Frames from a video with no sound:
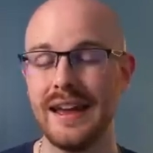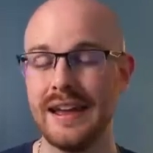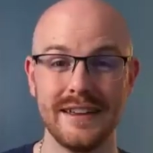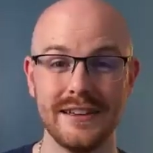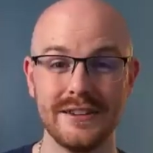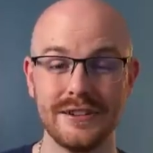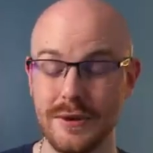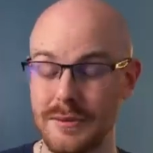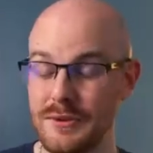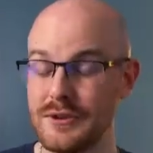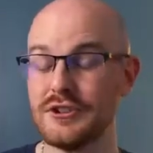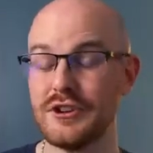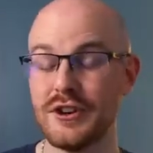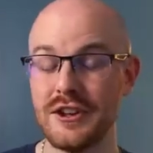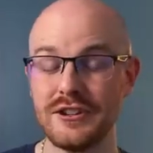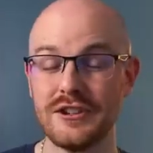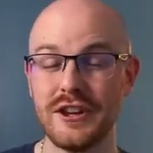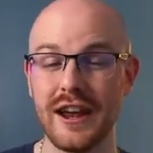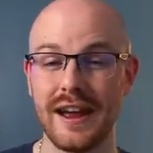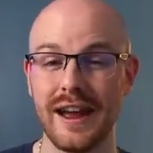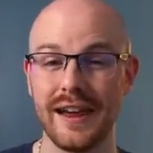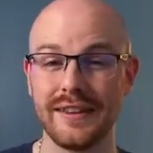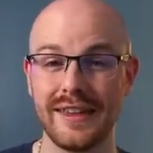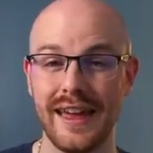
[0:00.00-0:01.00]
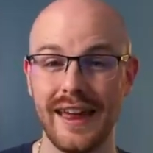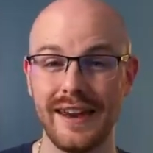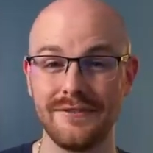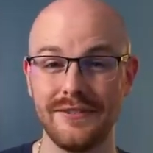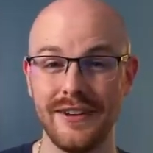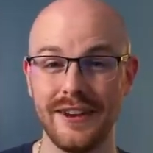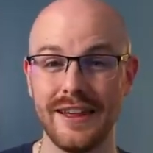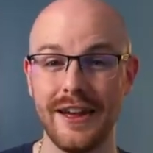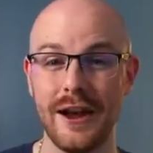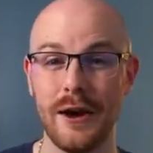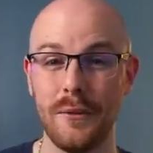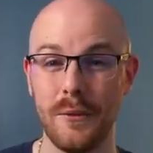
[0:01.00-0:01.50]
So be sure to check out that
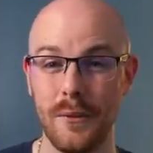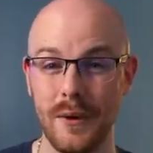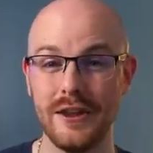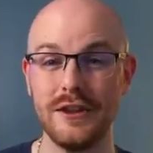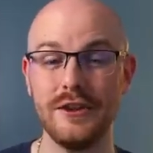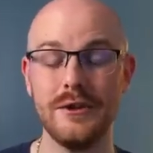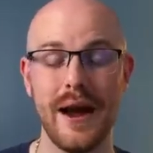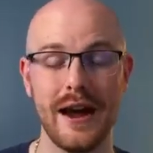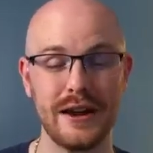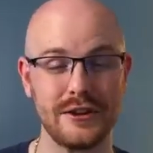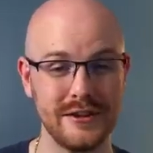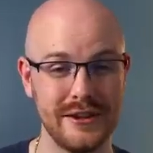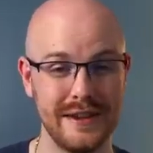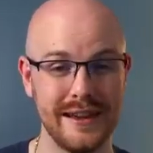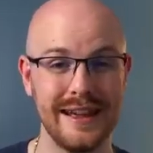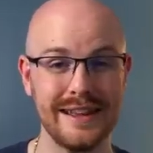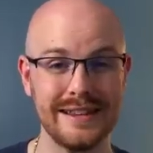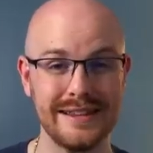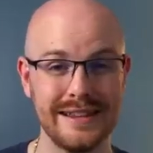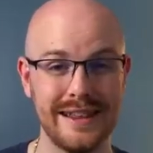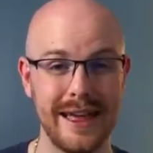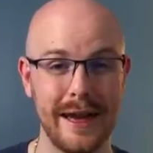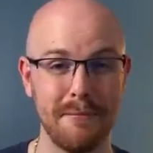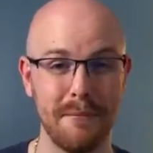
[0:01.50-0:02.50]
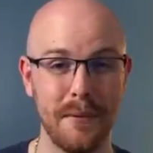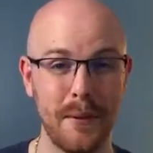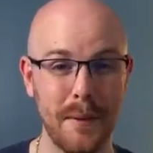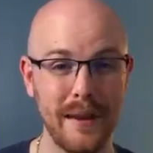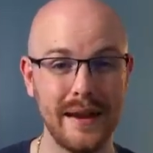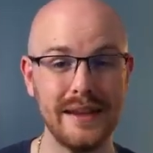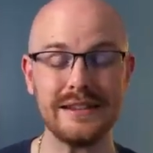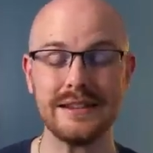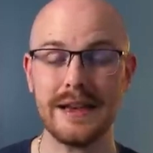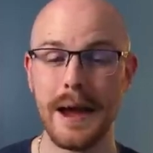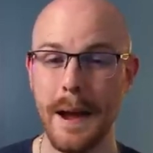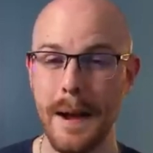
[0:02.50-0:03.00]
video when you actually get to that
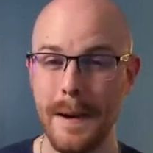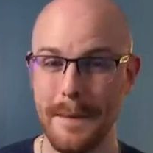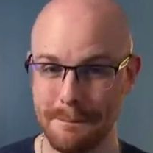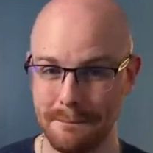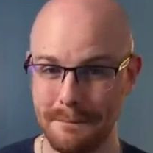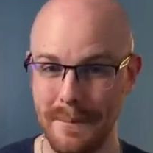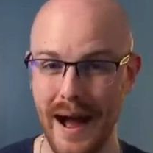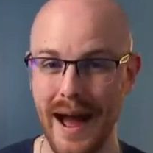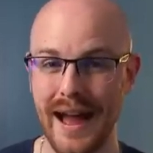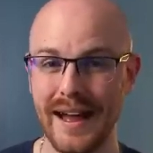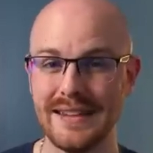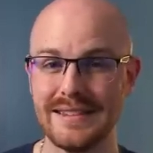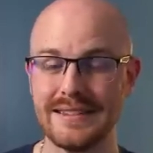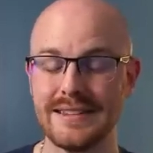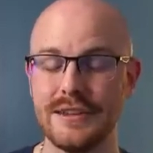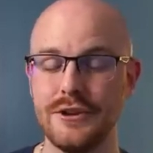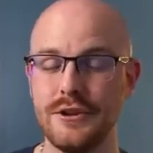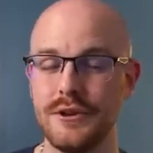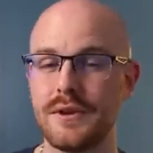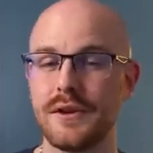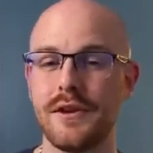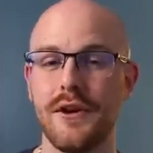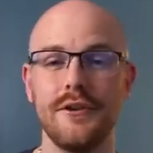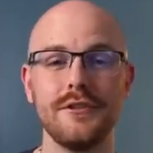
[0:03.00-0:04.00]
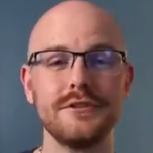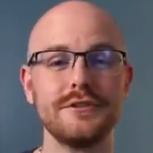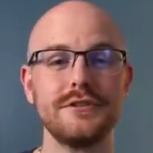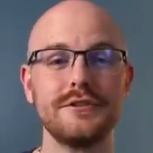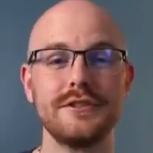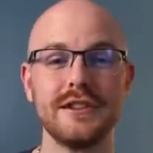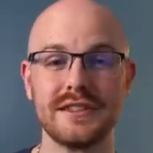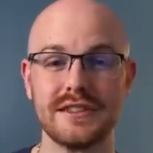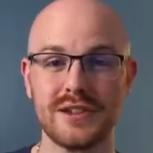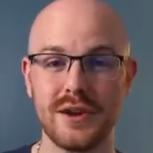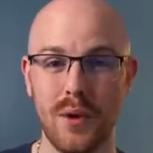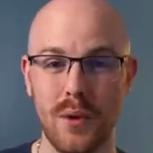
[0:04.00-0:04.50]
point. But you can also
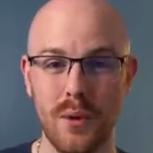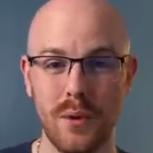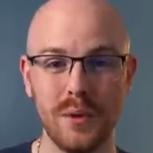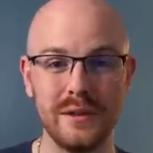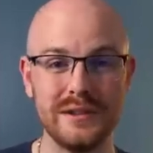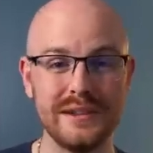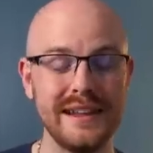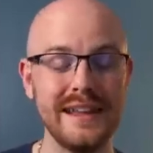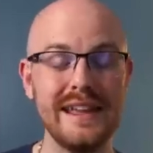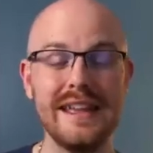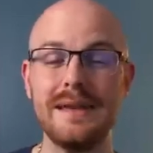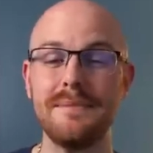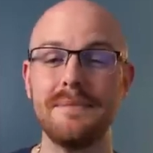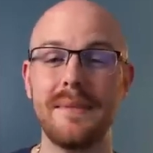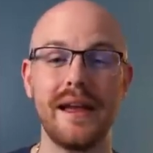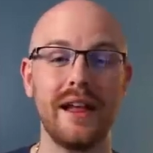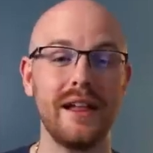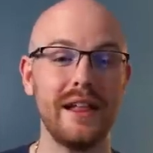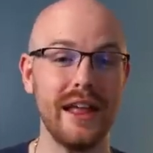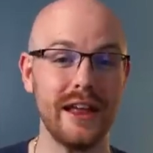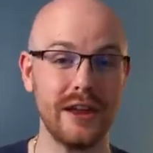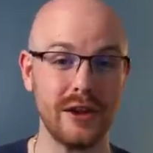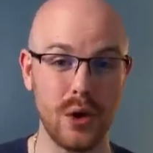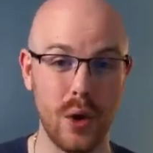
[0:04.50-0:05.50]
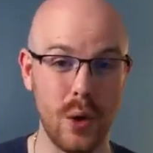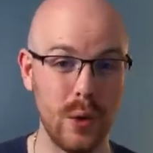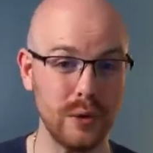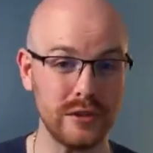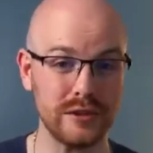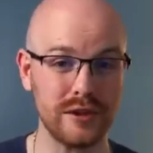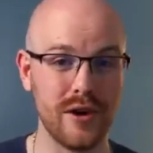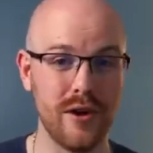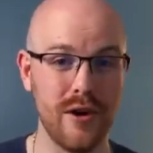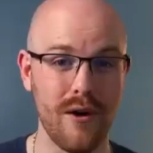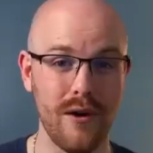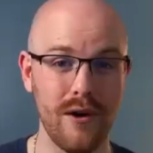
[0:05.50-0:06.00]
just cold email and
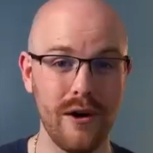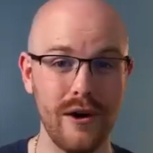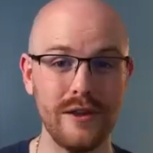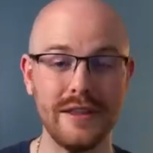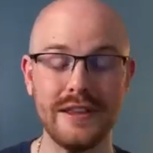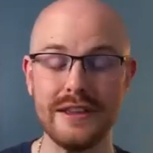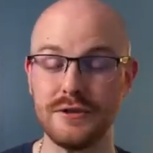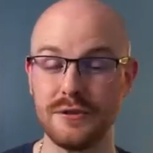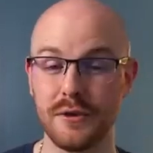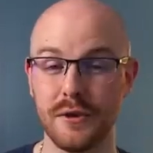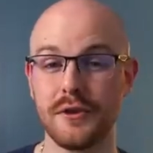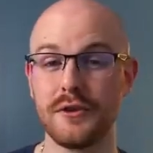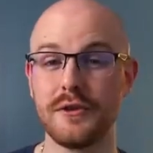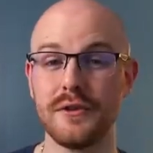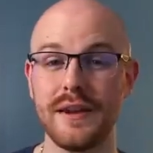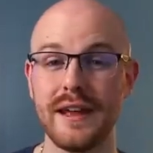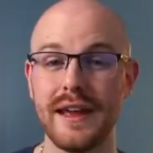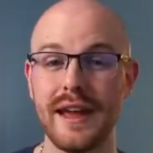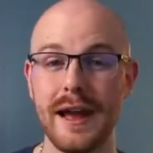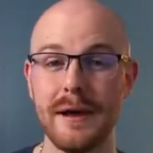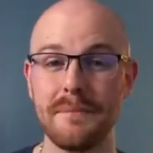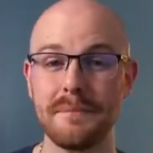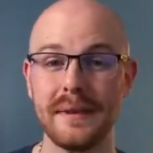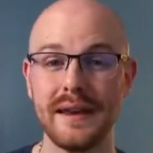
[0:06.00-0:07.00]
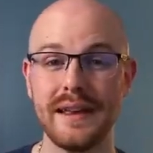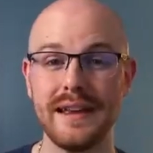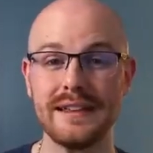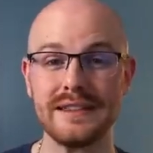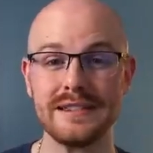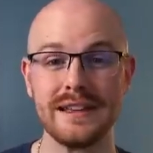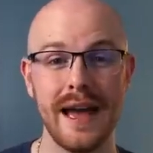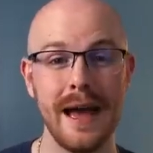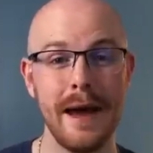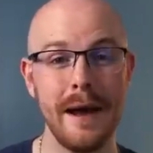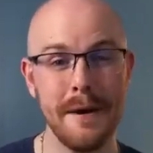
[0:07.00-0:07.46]
cold call these recruiting companies.